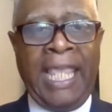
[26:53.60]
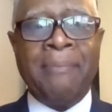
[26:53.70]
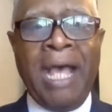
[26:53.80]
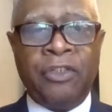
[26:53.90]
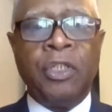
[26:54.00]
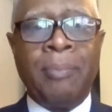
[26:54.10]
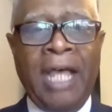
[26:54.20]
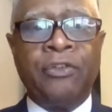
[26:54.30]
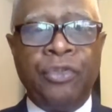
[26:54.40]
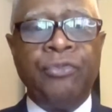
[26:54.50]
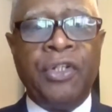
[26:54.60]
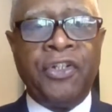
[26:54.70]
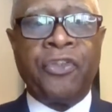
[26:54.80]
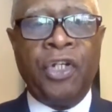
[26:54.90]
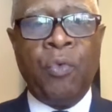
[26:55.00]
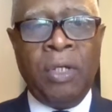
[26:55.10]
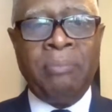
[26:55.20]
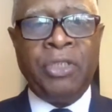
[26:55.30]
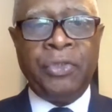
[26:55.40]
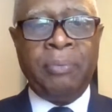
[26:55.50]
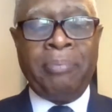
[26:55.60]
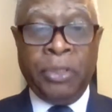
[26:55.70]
came out to about $231